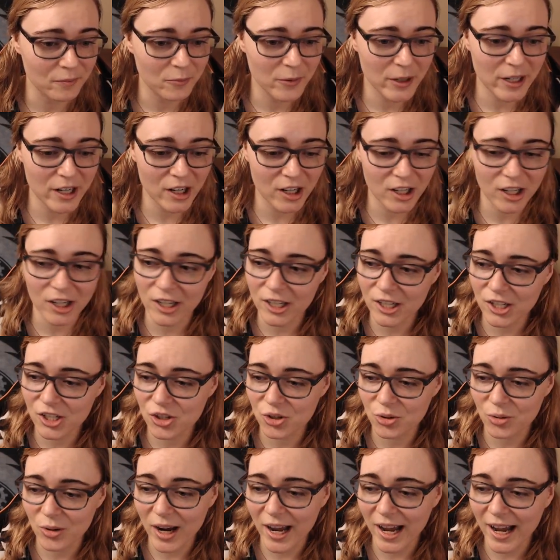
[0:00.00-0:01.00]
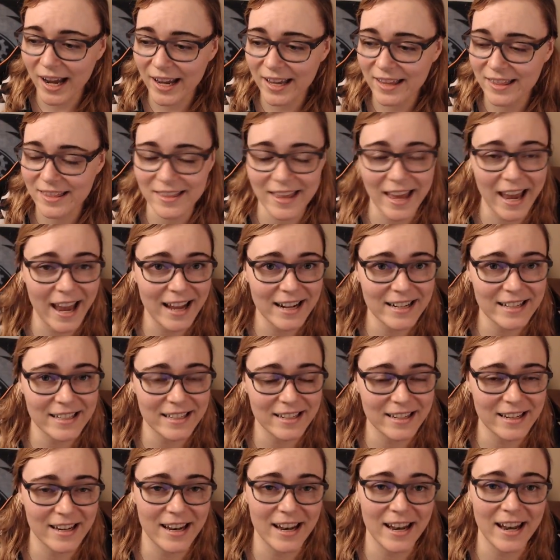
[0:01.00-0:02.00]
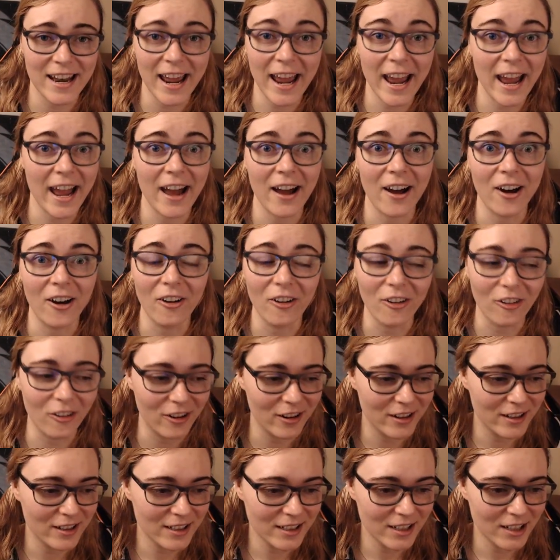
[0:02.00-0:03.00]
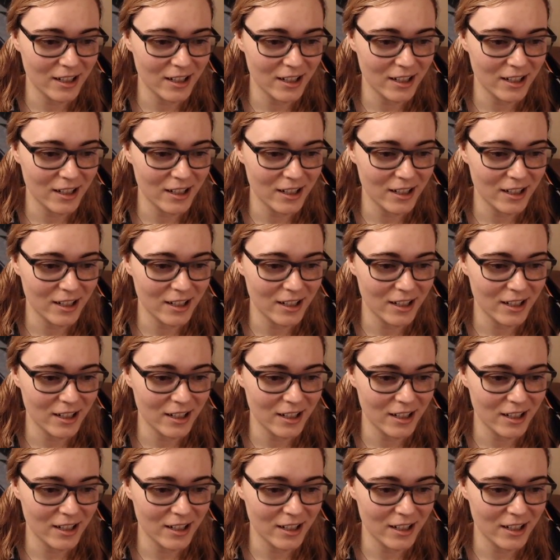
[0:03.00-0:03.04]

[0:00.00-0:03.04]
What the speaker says: We are going to try that now.